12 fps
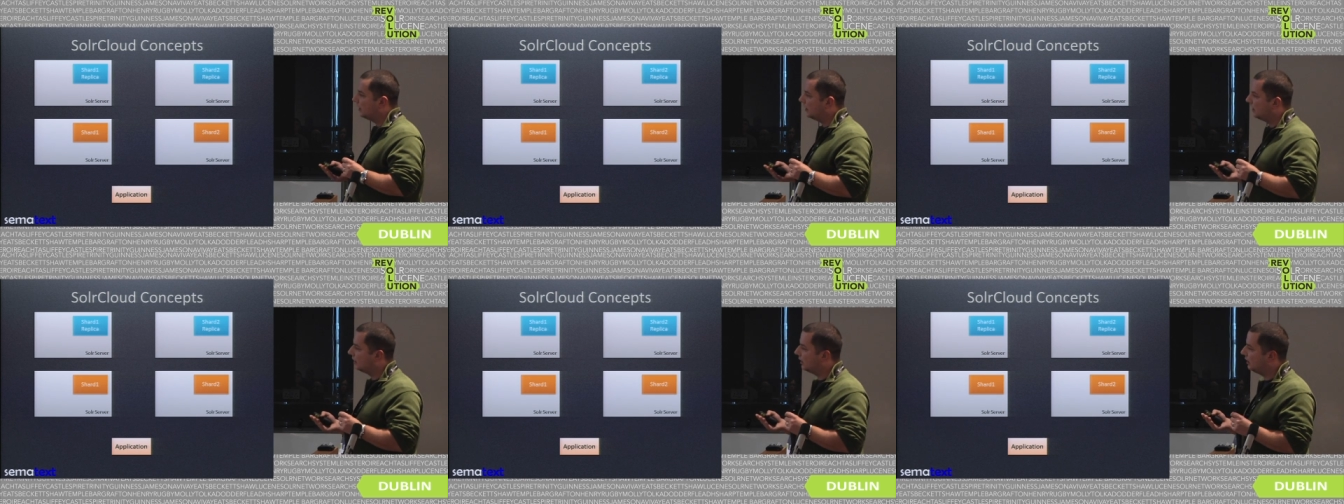
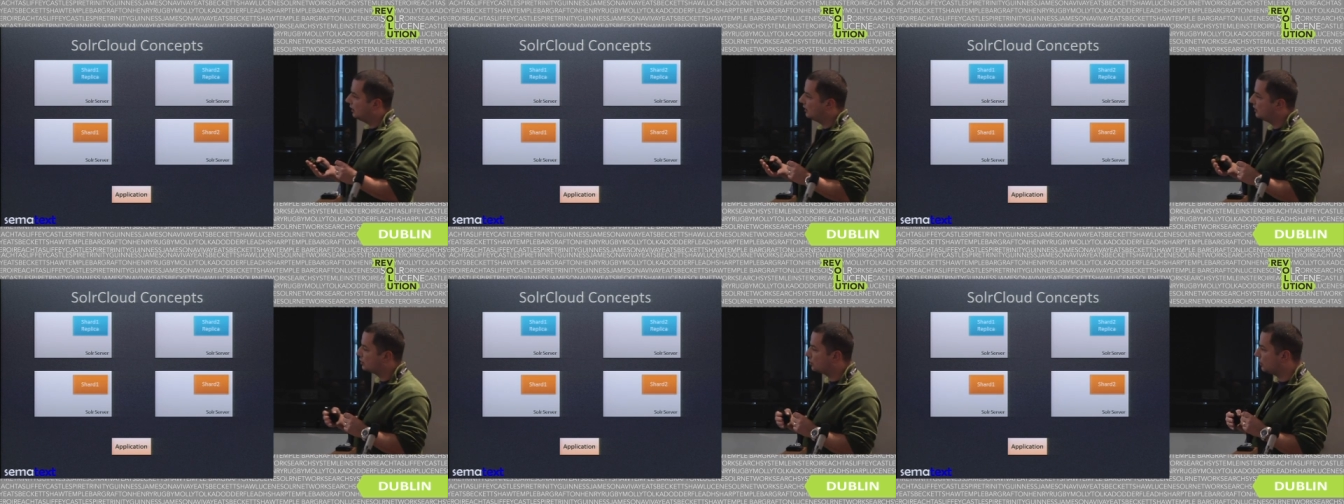uh,
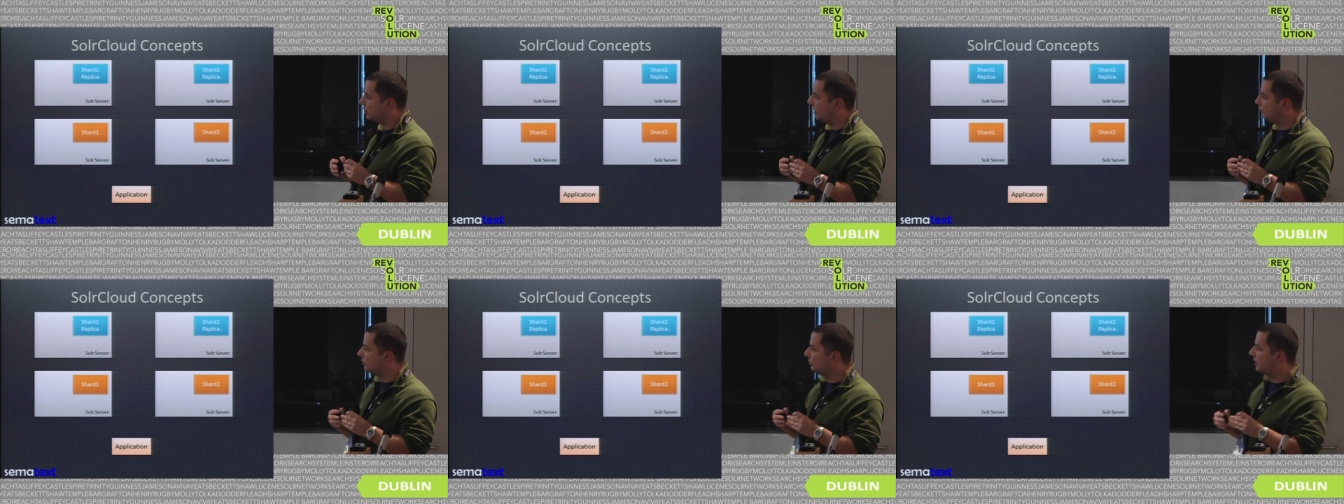Solr
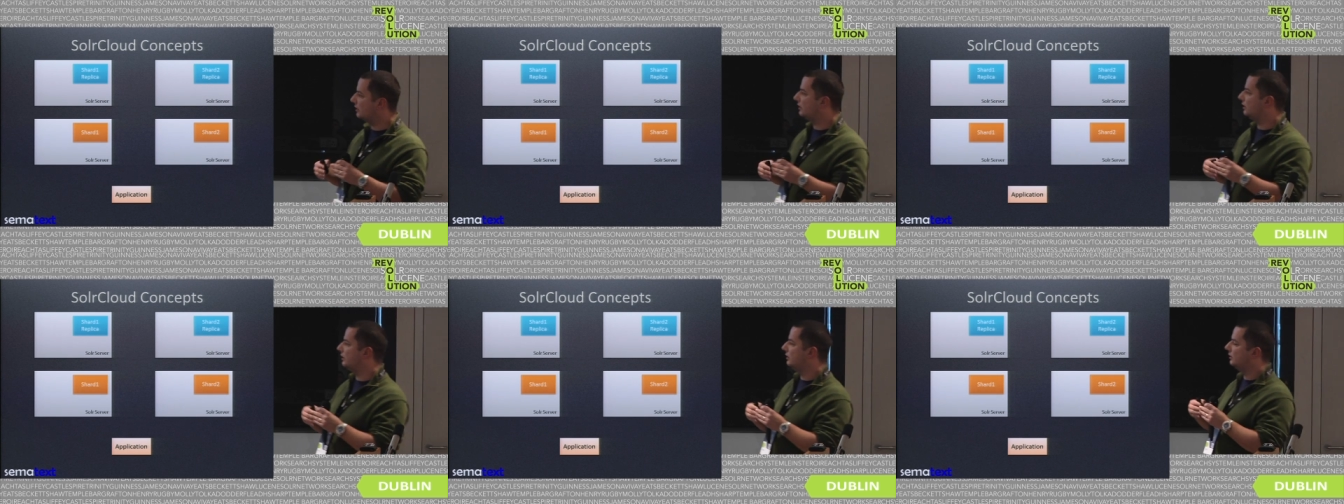
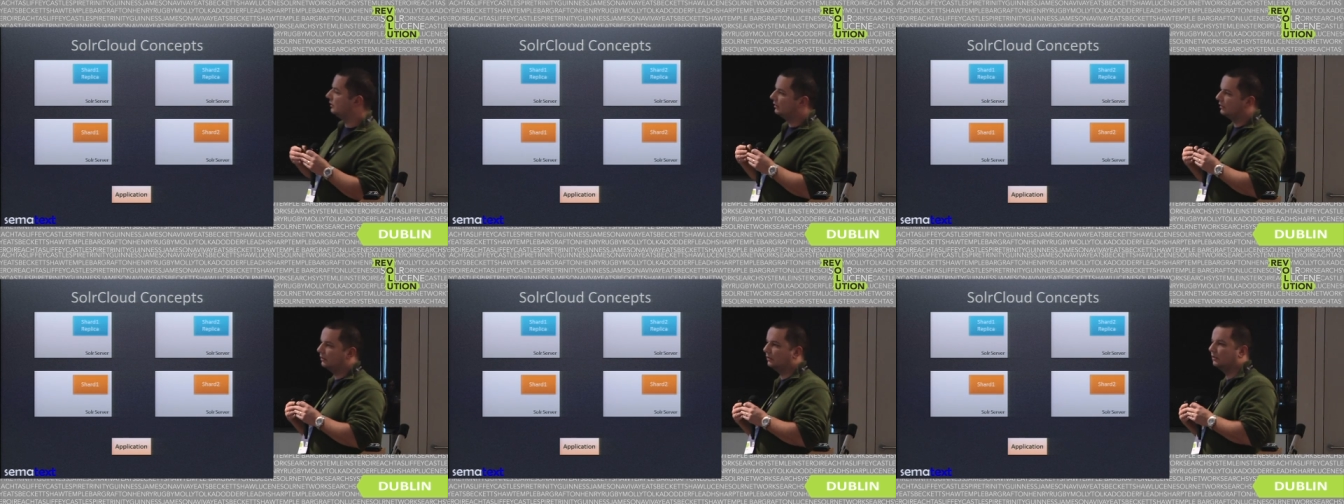automatically
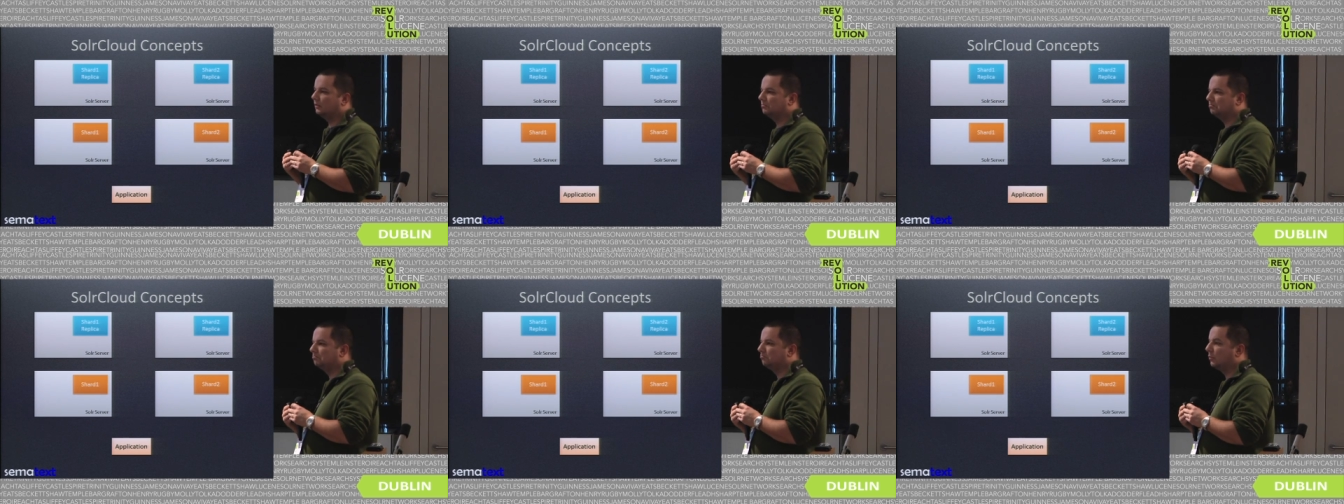uh,
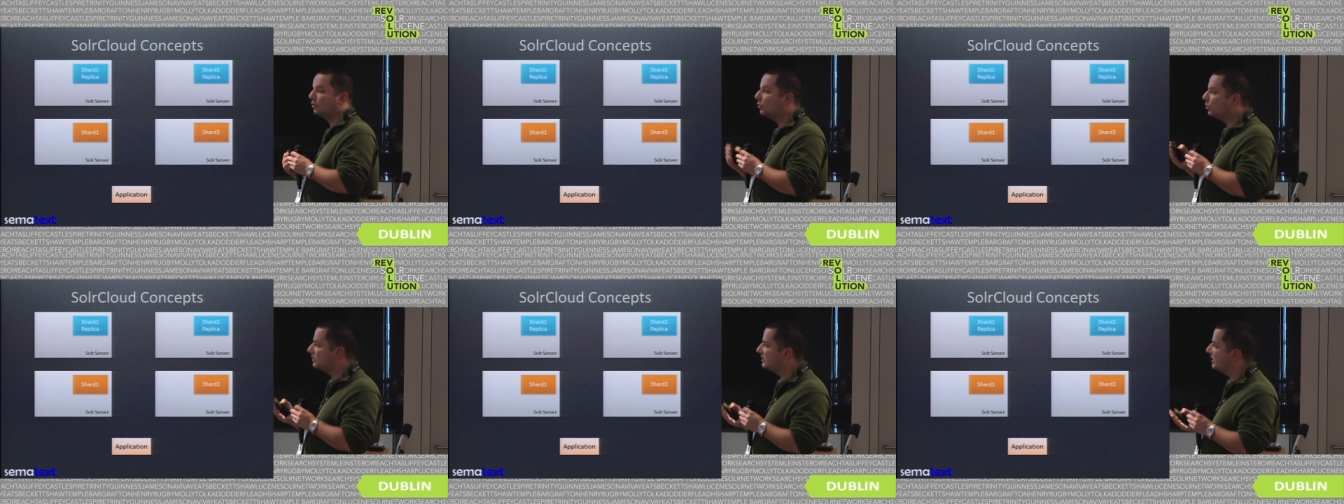
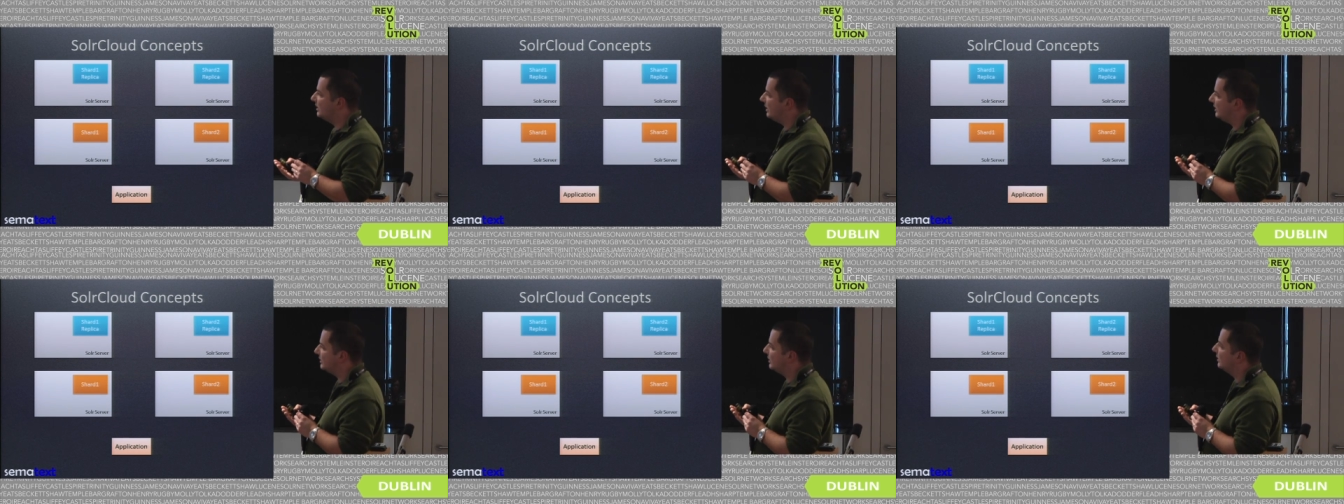routes the
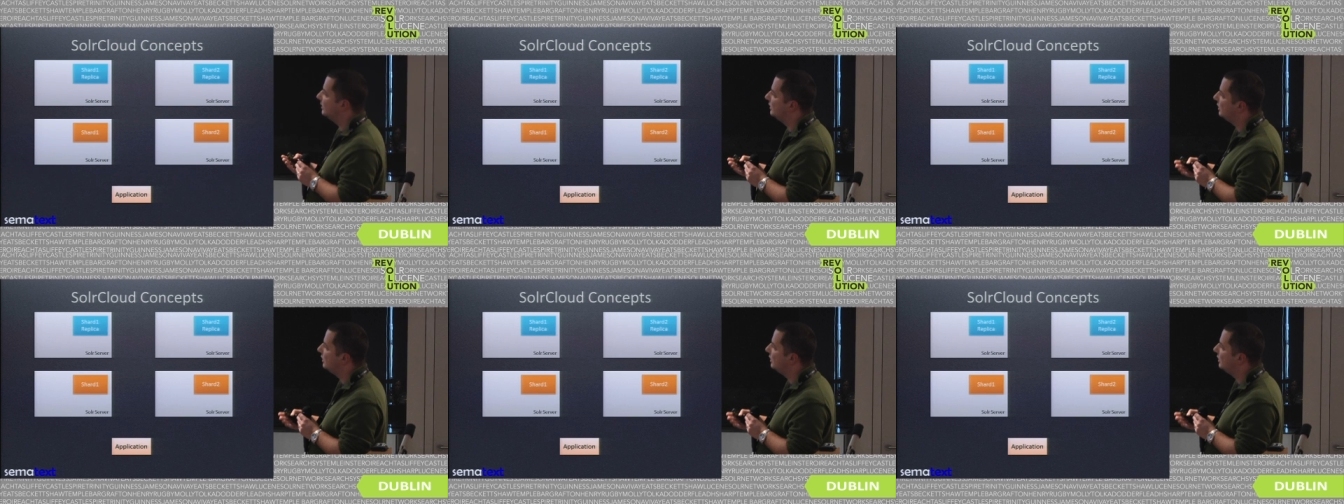data